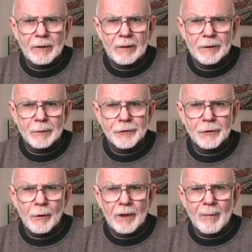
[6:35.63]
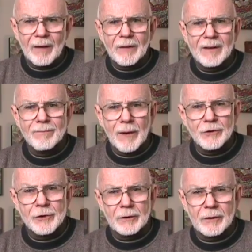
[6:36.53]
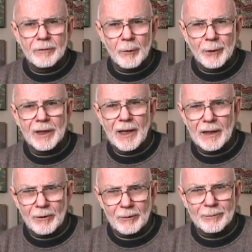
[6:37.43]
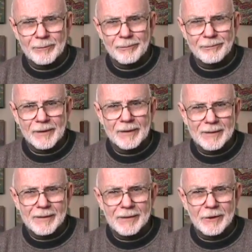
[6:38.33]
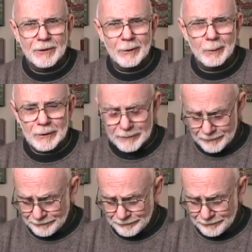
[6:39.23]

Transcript: and tell you a story about the invention of the piano. That's a good one.